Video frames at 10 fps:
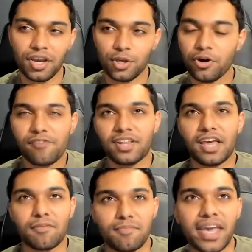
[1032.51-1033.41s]
You don't have to
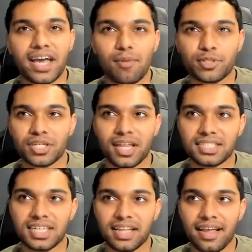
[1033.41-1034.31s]
like make up shit like
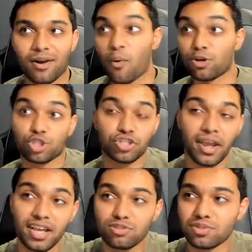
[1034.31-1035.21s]
saying like, well,
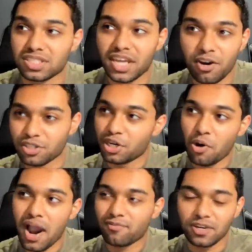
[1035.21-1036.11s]
Shanks was scared to
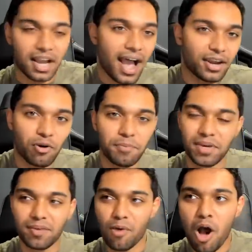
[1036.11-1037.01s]
go after Kaido and
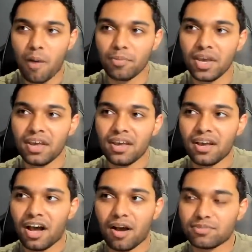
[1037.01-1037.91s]
Big Mom,
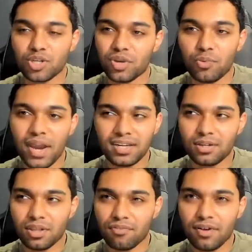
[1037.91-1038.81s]
so he waited
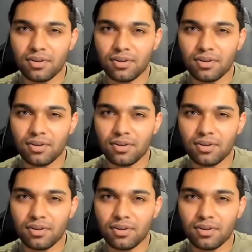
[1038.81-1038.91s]
till they fell.